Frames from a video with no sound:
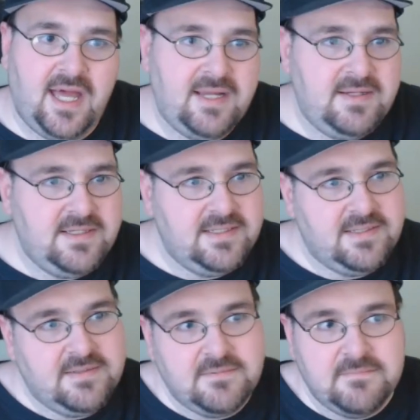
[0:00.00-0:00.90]
I
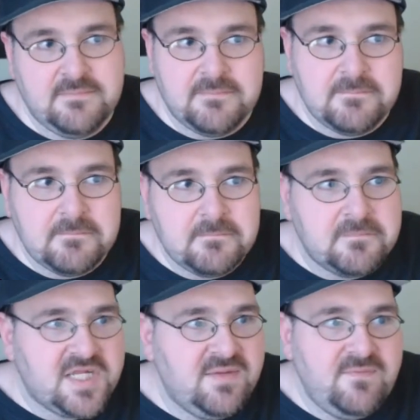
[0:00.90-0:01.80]

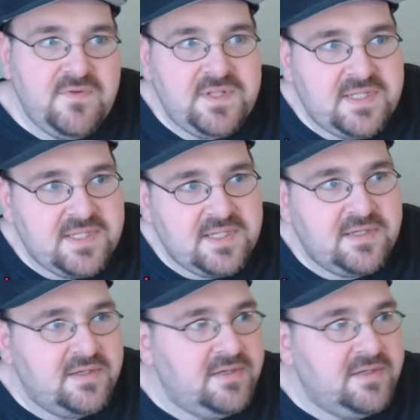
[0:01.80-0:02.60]
give it 6